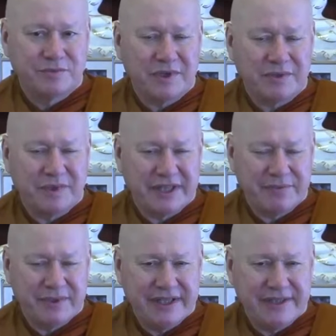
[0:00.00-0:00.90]
One way
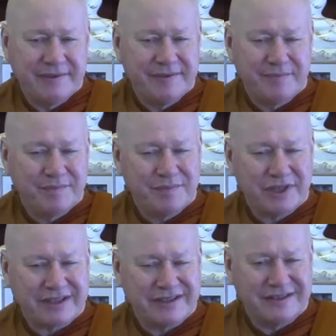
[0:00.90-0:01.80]
we
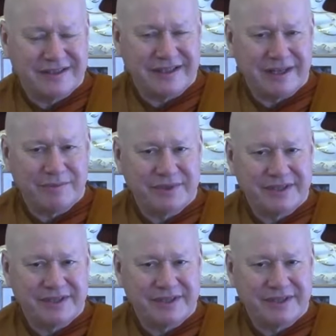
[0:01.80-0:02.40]
practice the Dhamma